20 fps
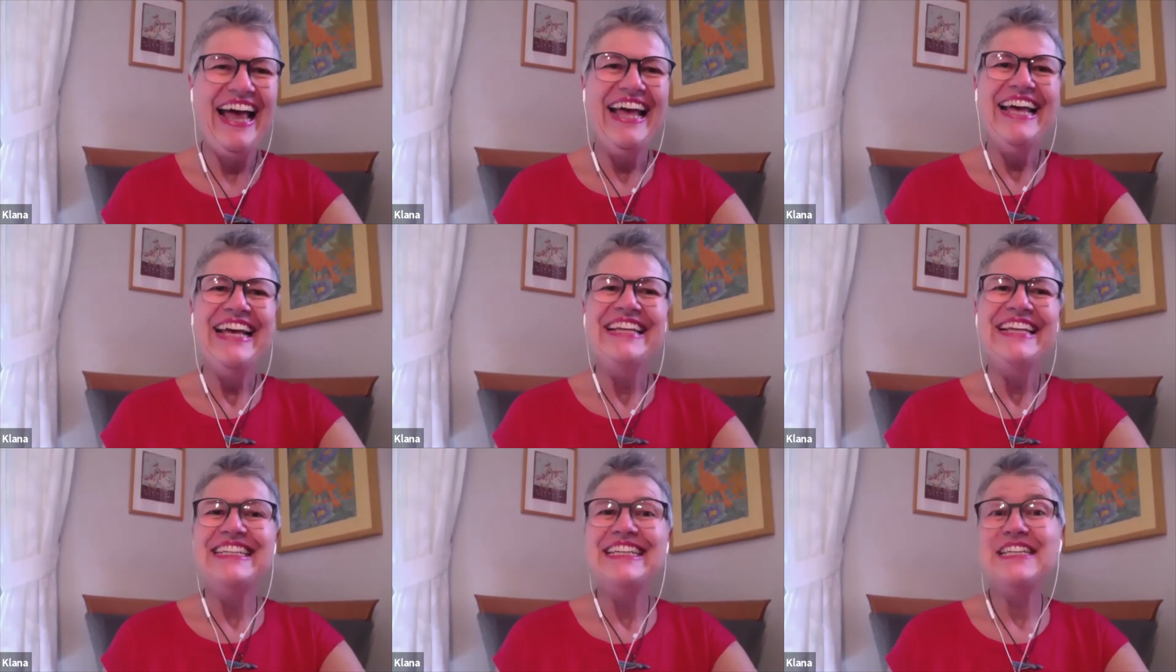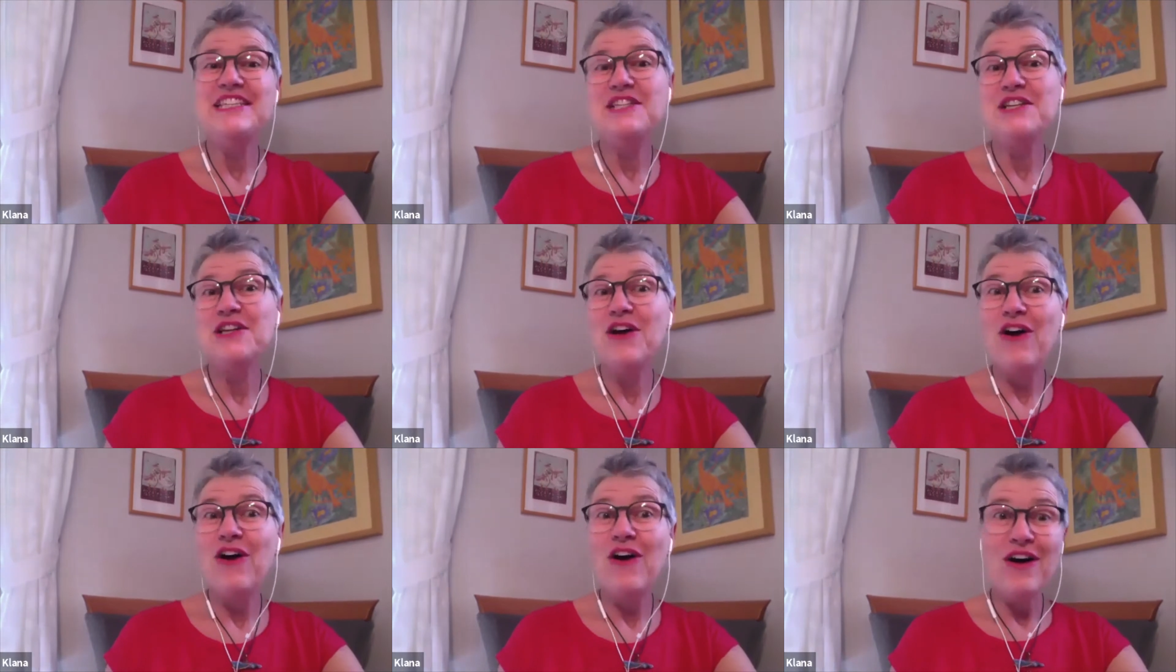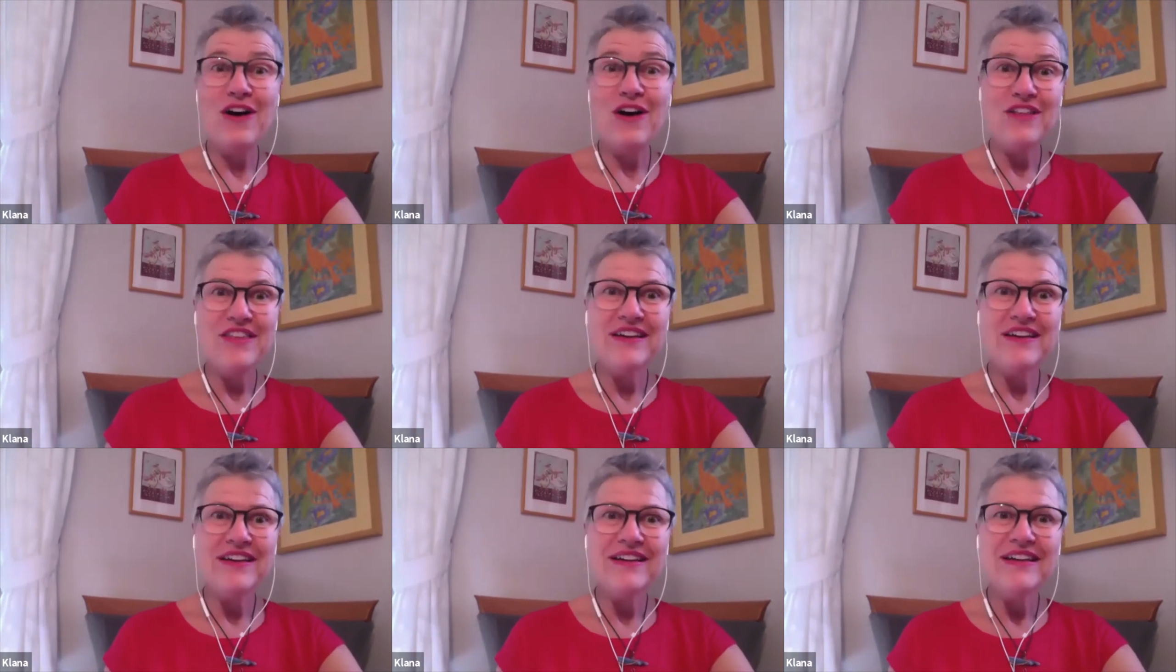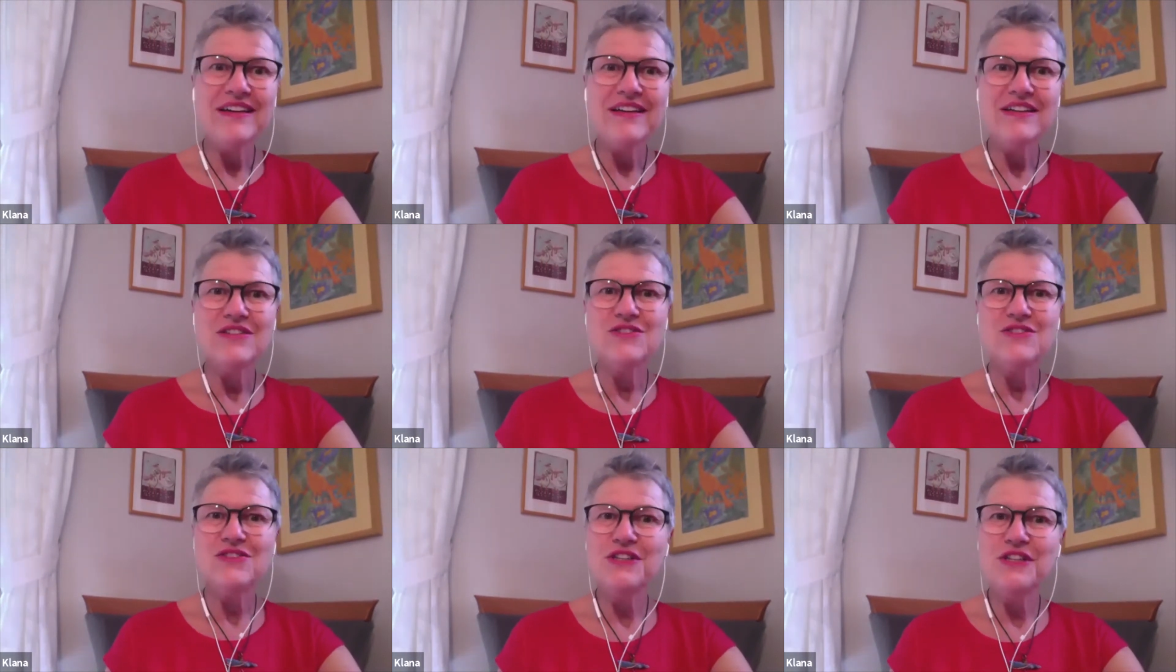She's an author, a
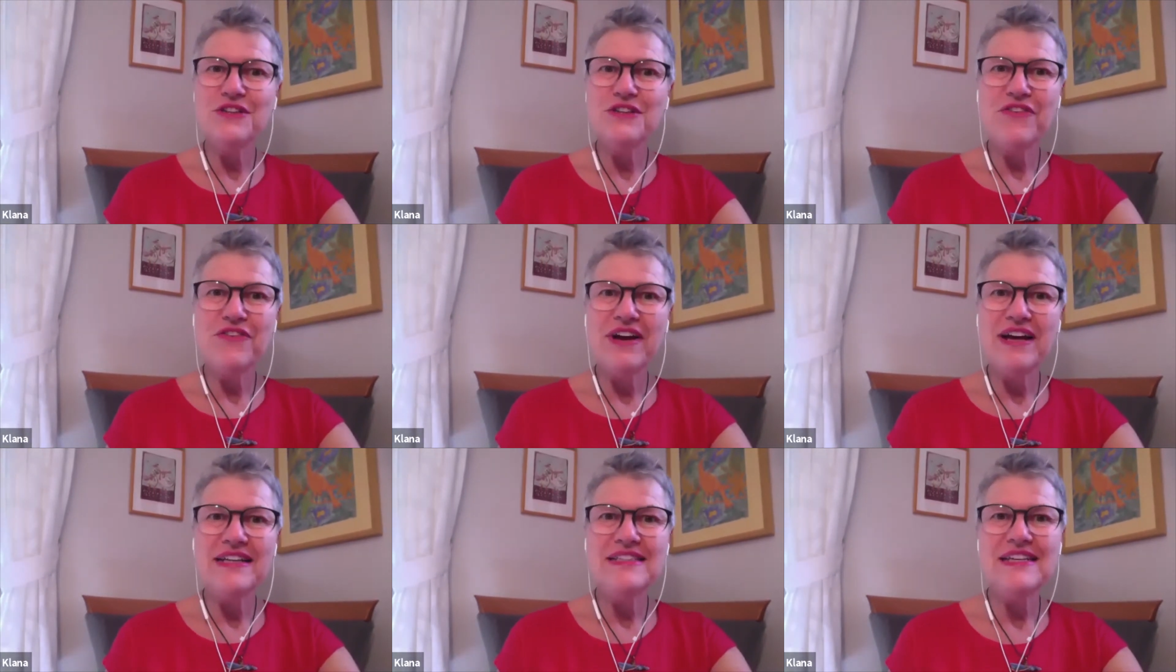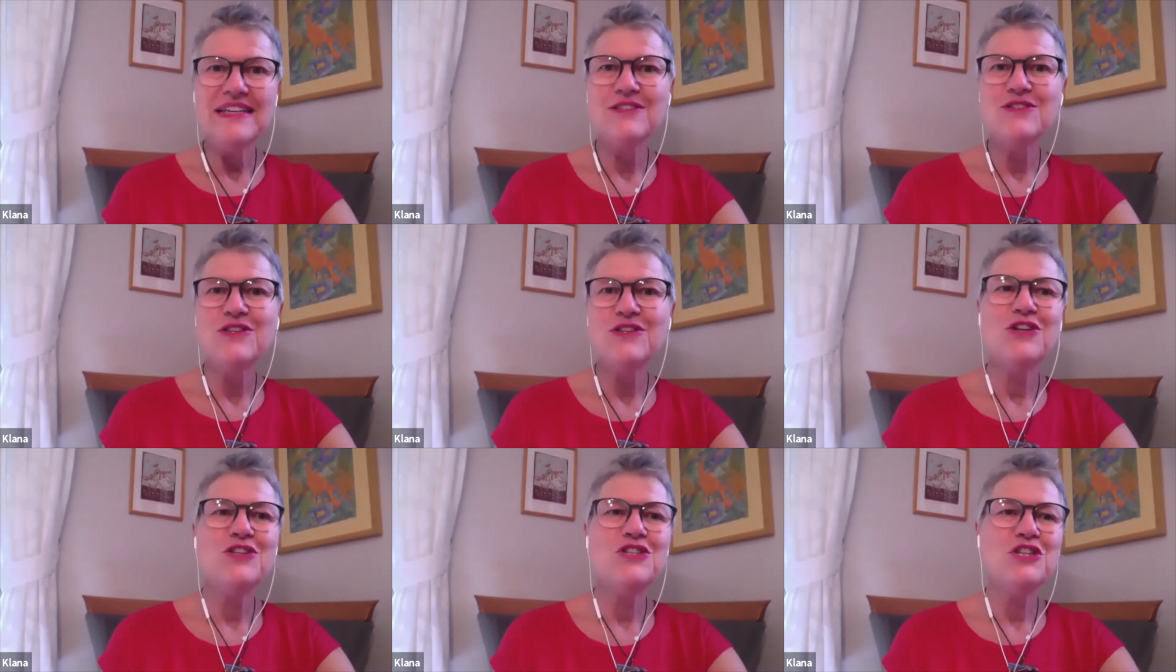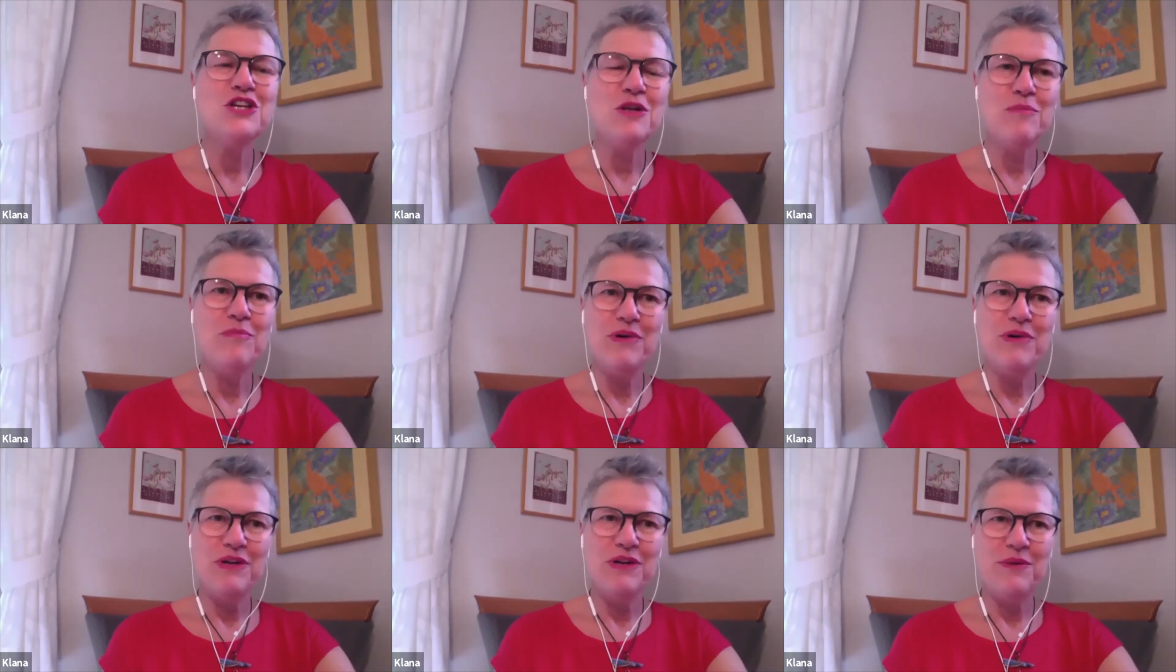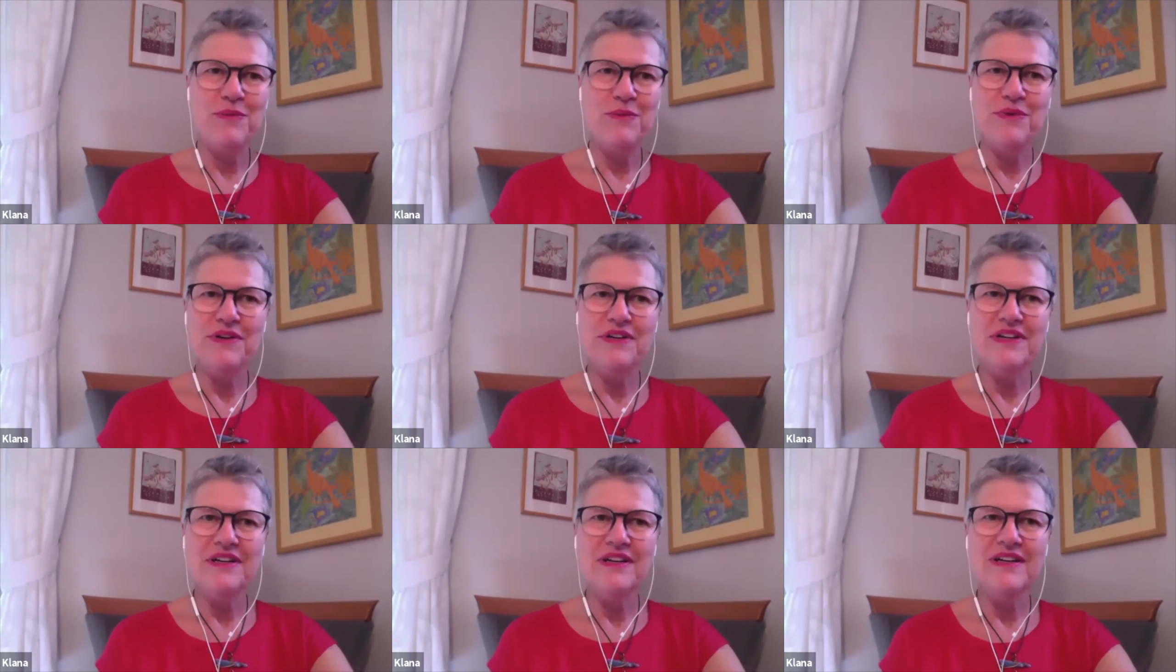certified sexological body
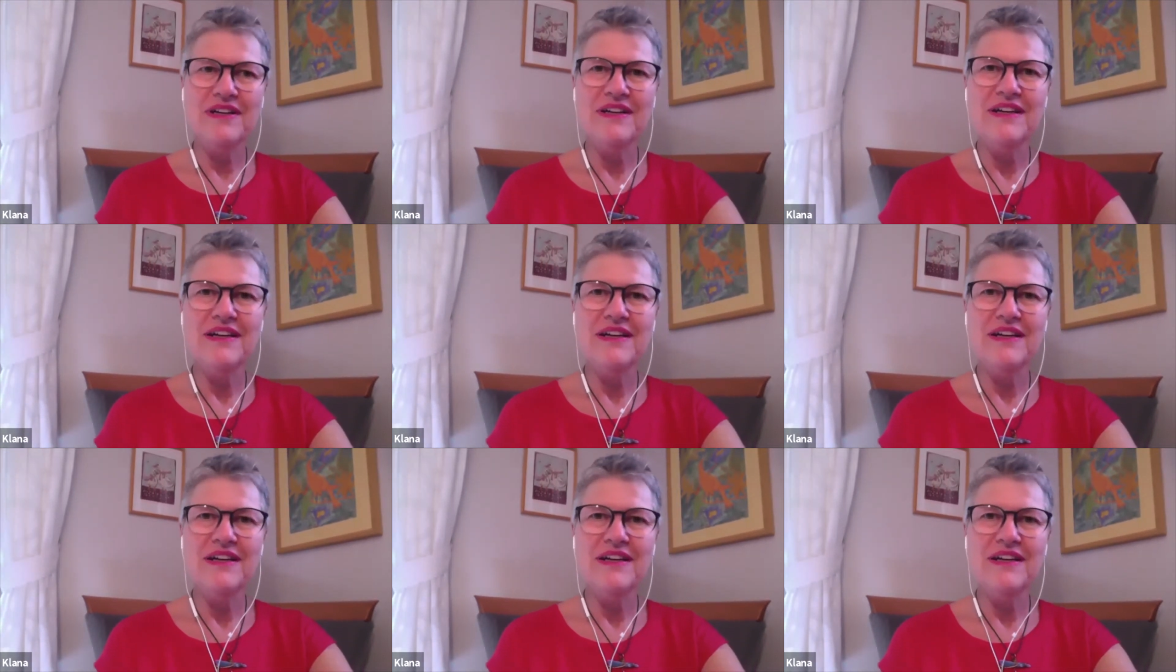worker,